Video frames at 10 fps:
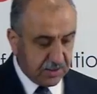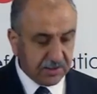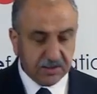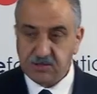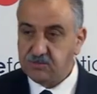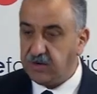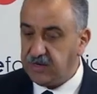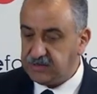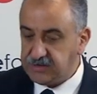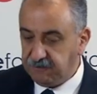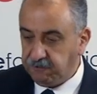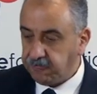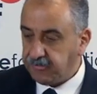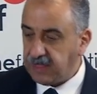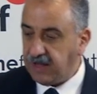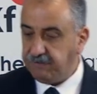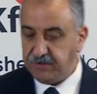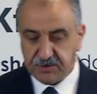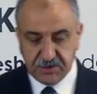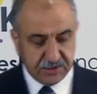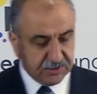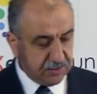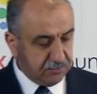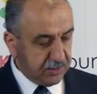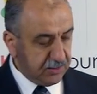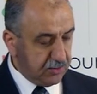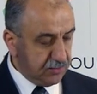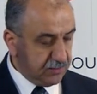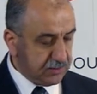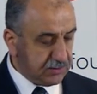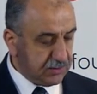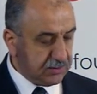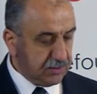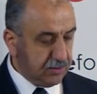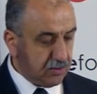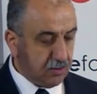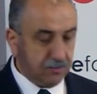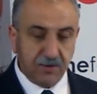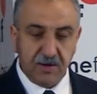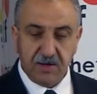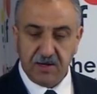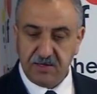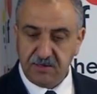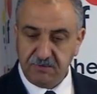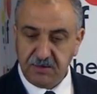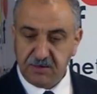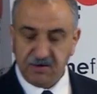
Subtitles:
like these wires, have been tested by the universities in Europe and have been